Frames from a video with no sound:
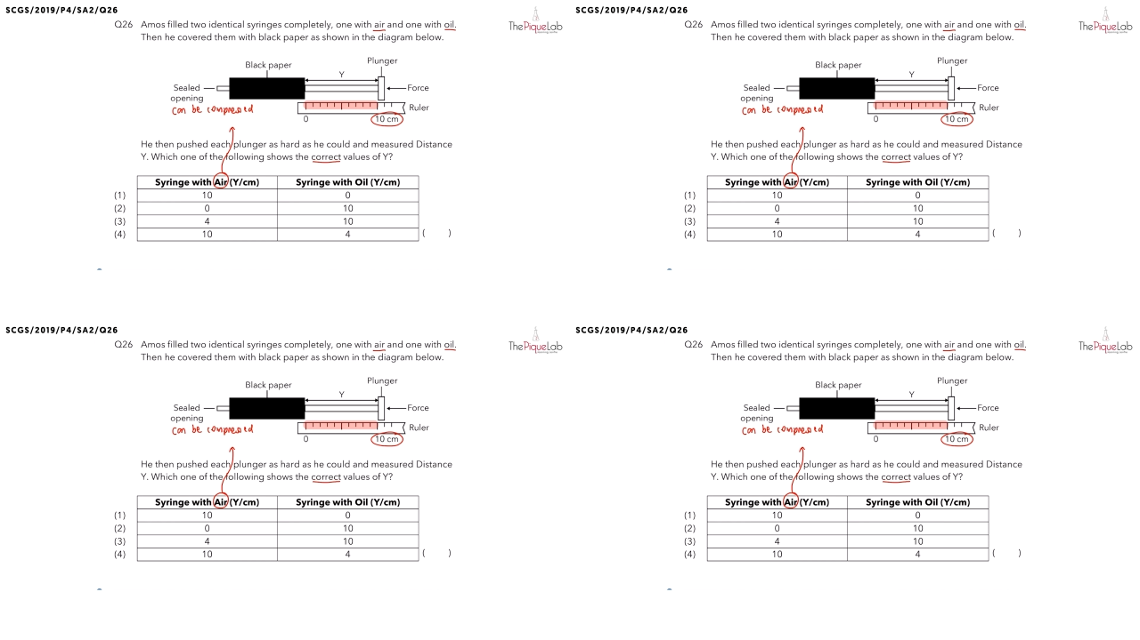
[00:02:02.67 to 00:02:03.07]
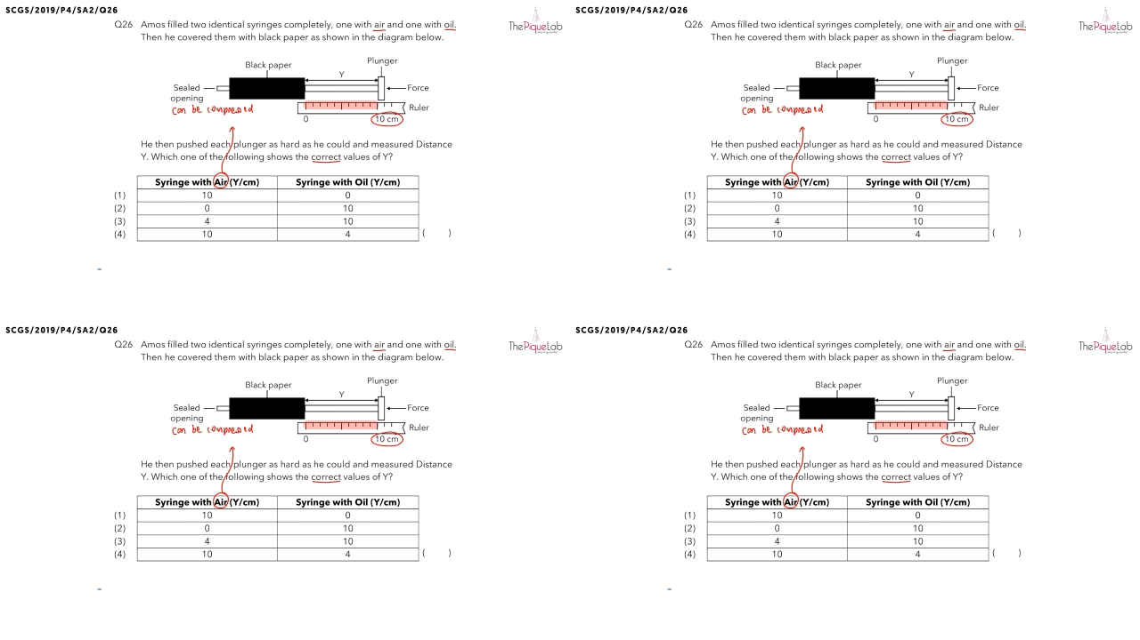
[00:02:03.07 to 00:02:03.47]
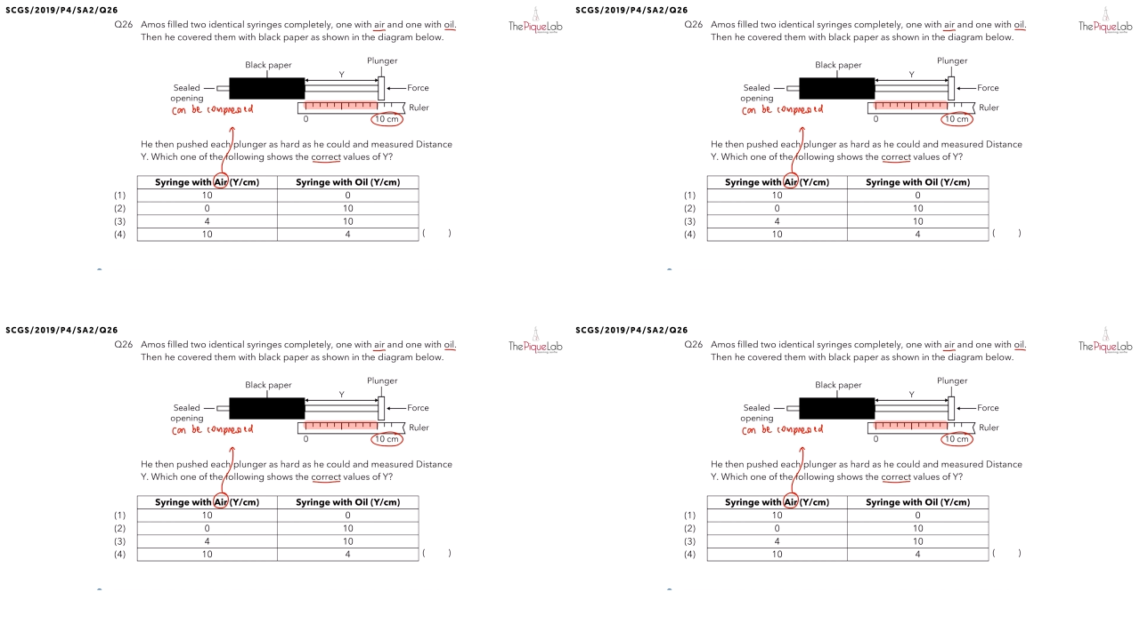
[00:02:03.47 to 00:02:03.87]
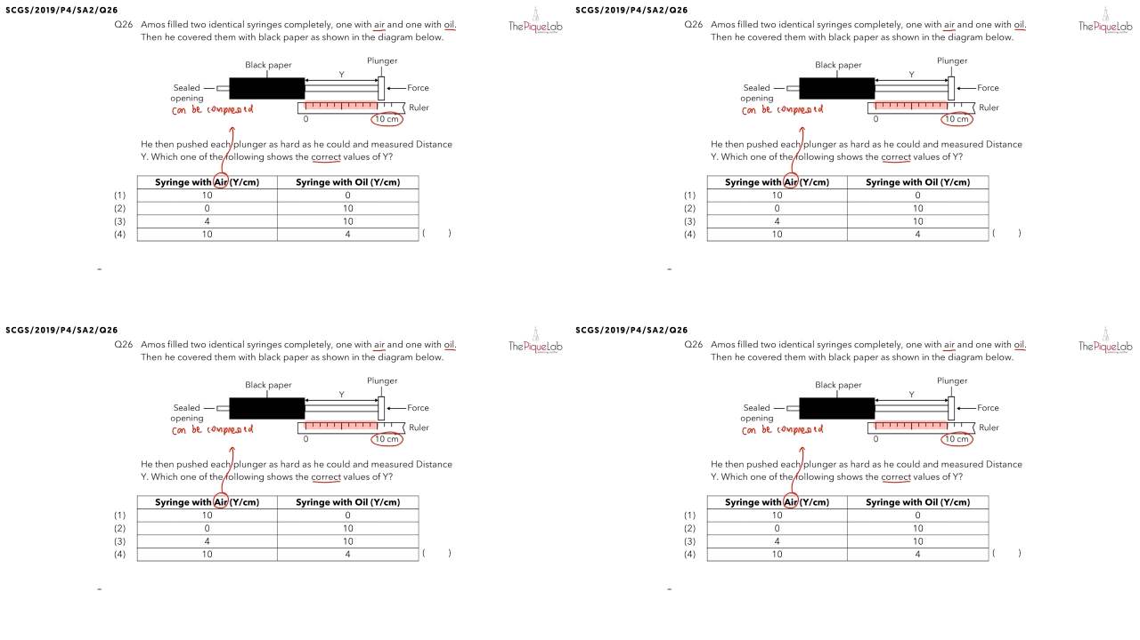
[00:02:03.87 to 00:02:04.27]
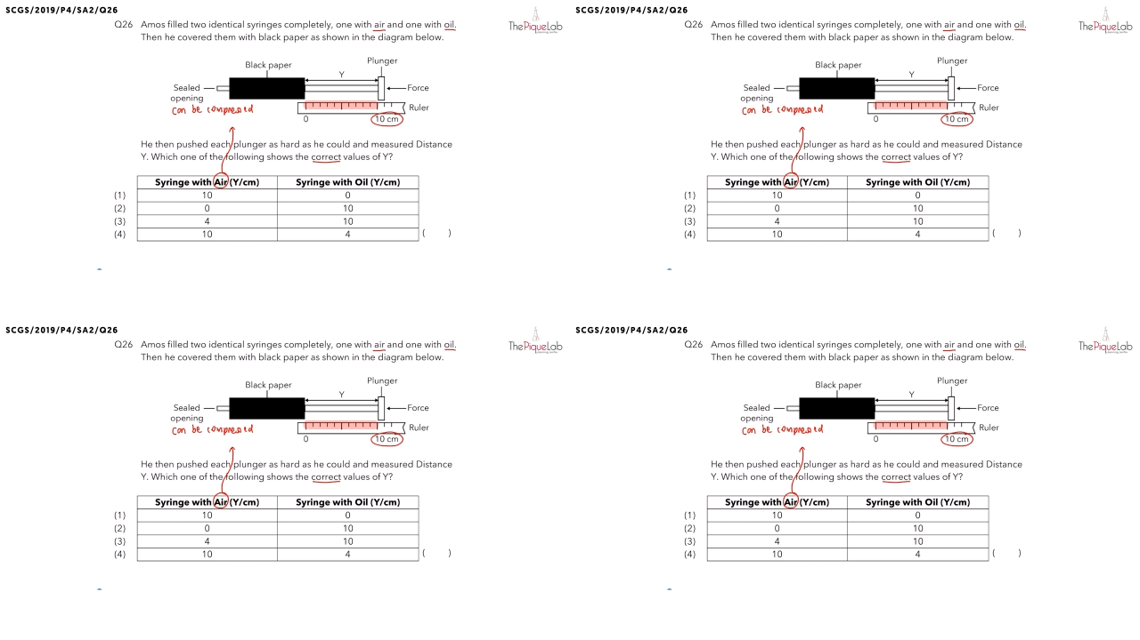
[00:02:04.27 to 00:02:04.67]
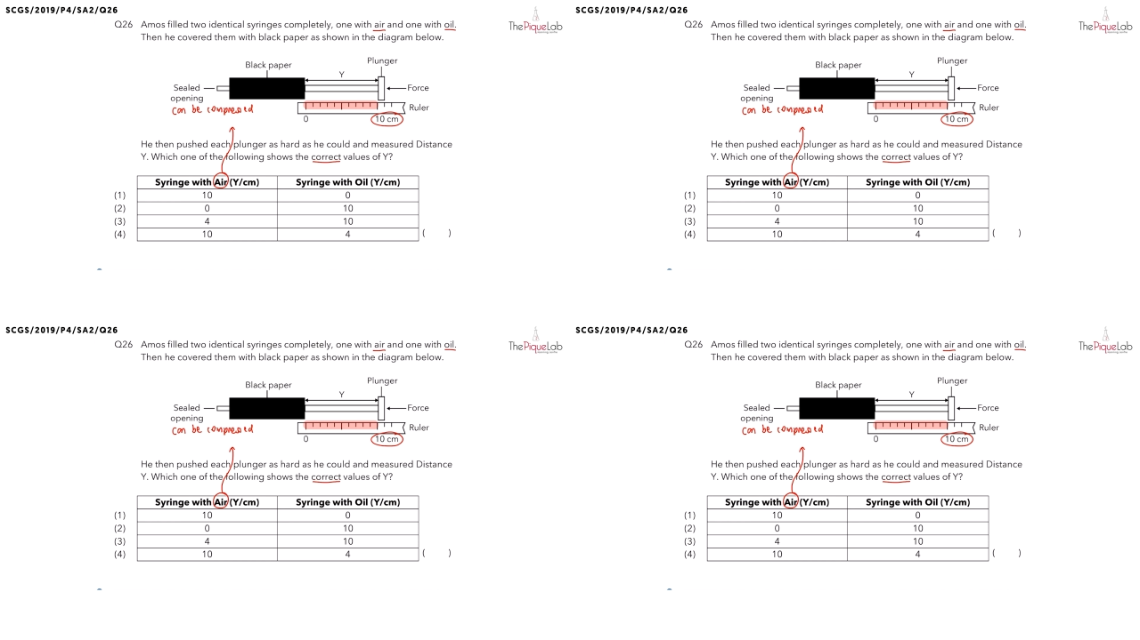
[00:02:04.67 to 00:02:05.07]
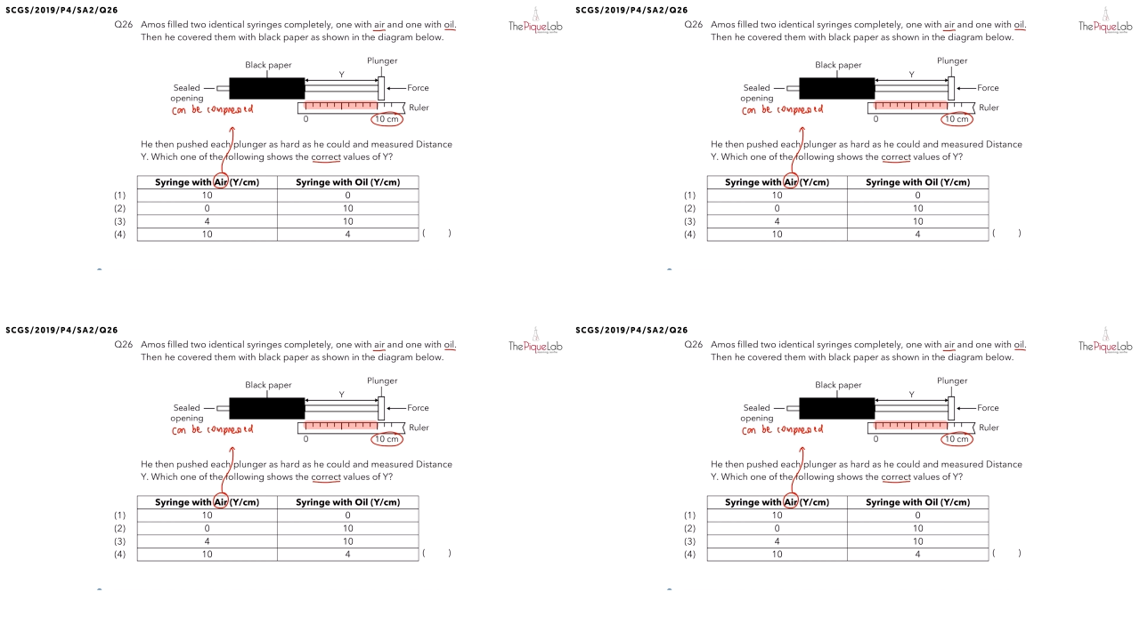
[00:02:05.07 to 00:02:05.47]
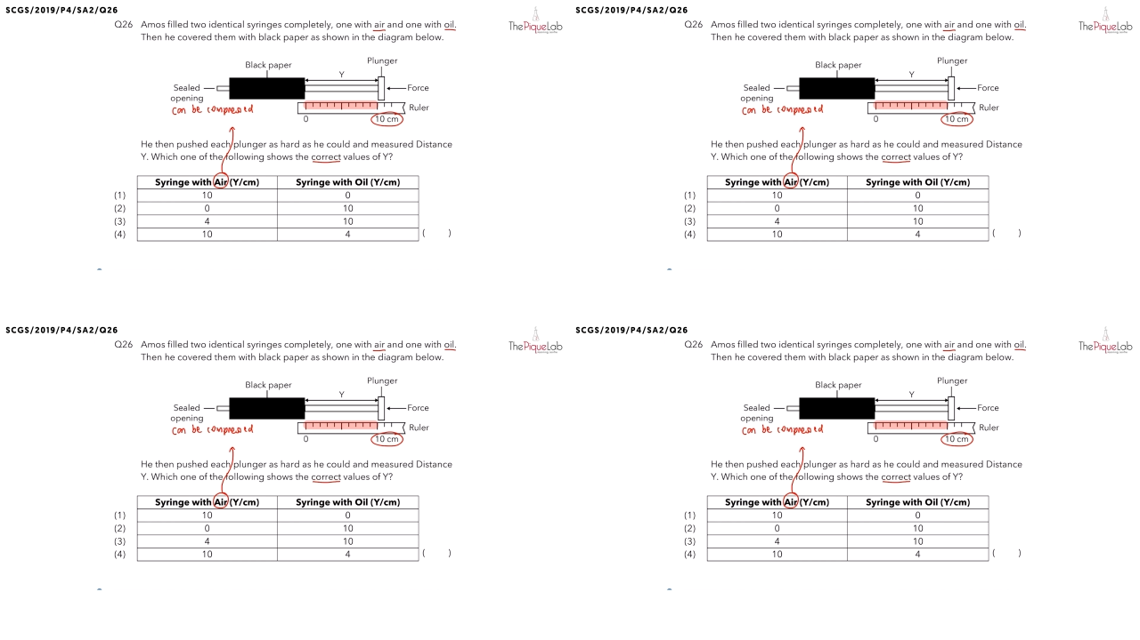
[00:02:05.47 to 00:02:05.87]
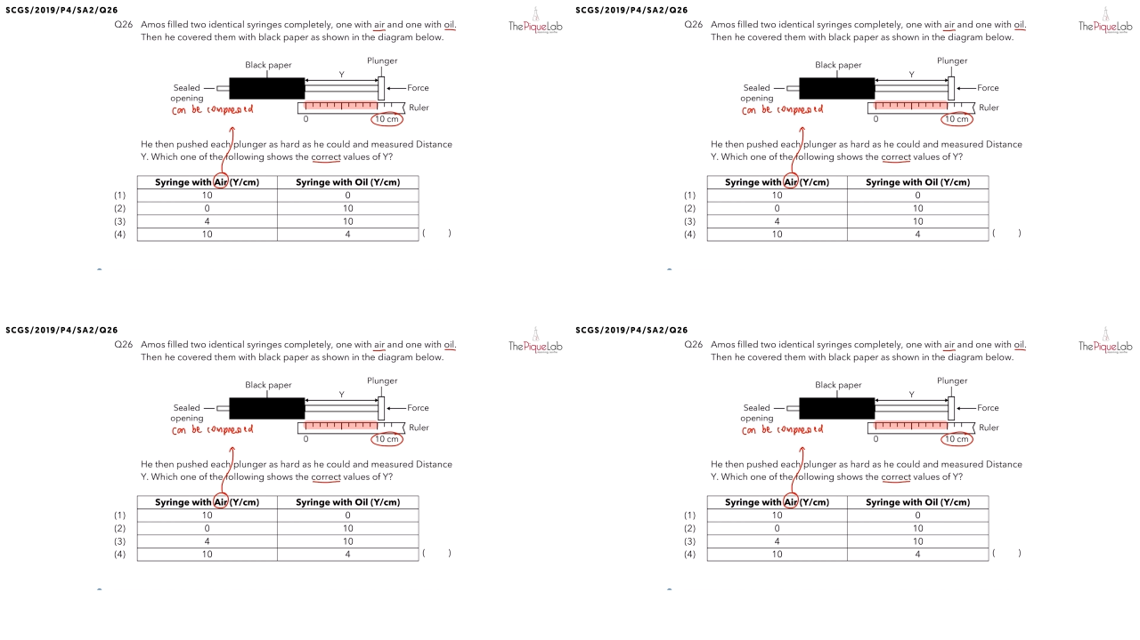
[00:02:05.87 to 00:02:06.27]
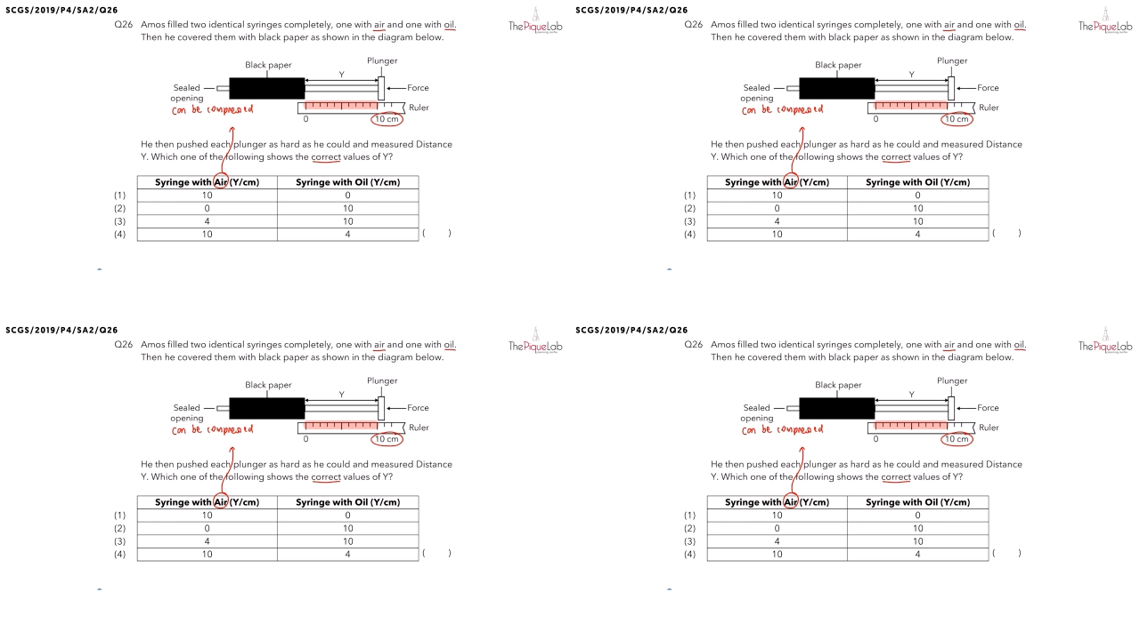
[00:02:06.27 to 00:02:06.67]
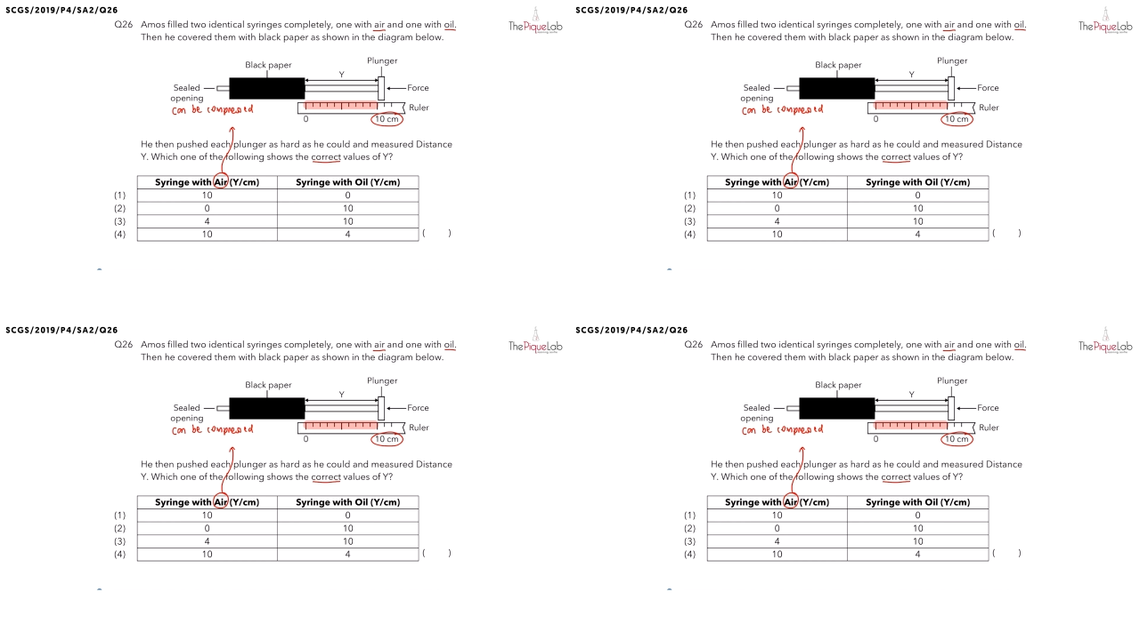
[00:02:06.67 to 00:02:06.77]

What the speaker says: (no speaker visible)